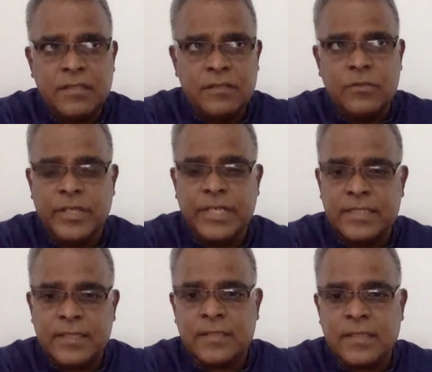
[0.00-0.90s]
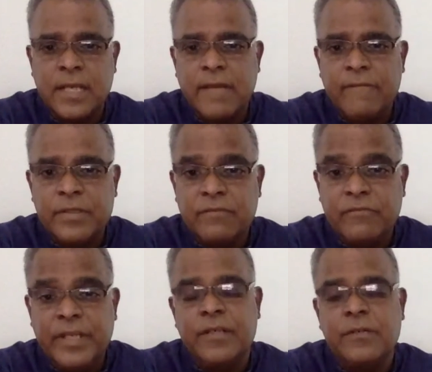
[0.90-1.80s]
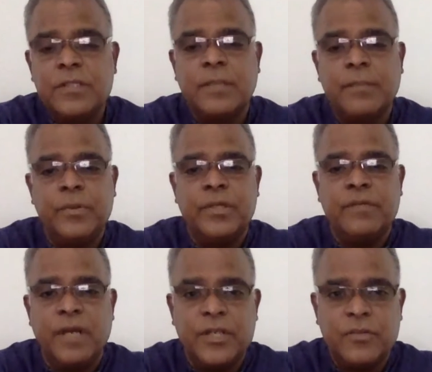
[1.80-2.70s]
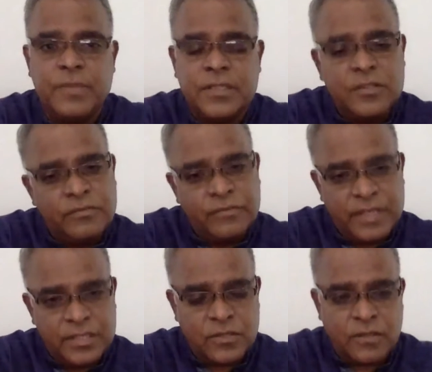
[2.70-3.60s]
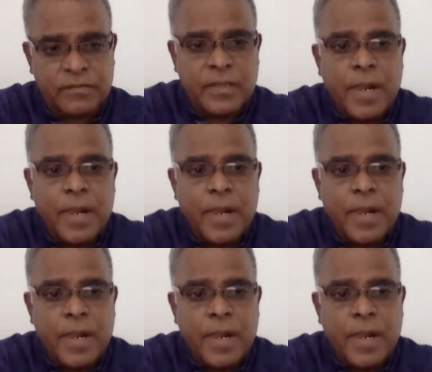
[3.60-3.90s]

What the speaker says: 2 reasons with very good supportive arguments. You finish it off.